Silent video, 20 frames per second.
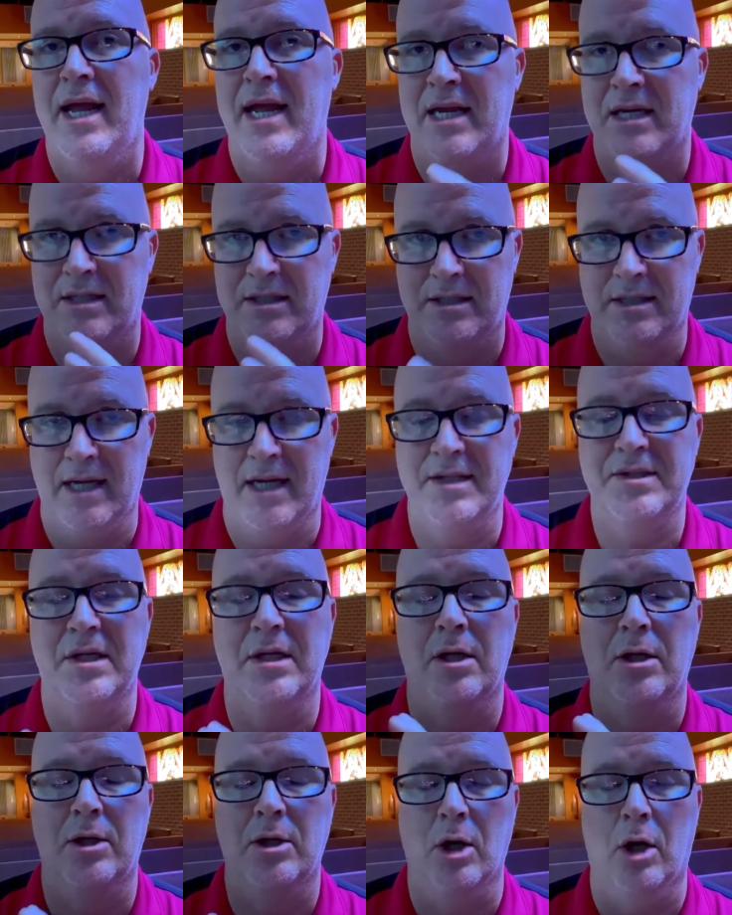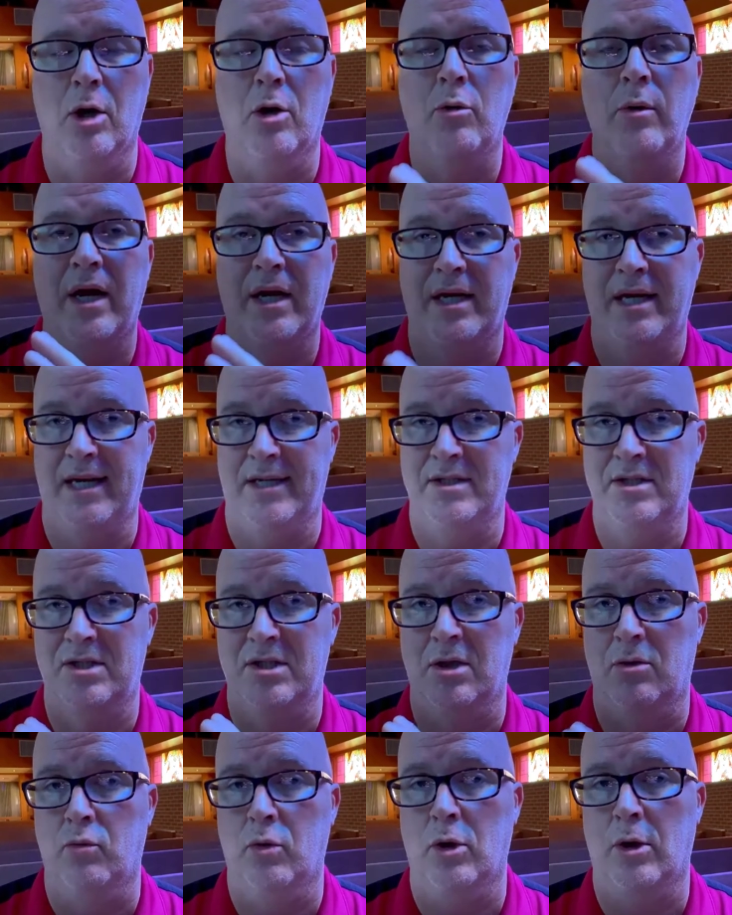it doesn't go
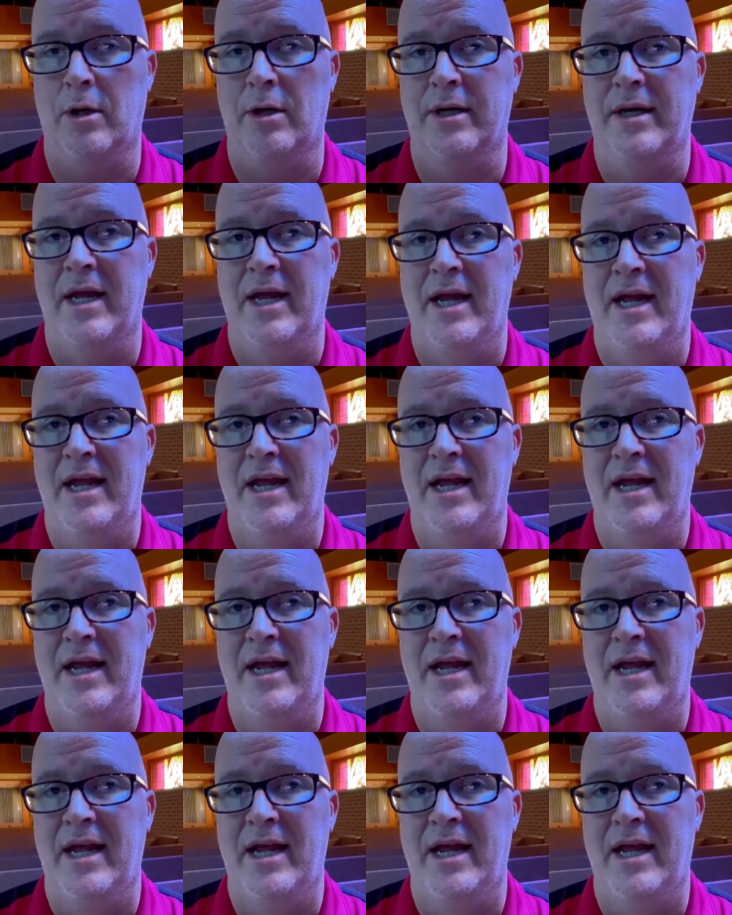against the Word.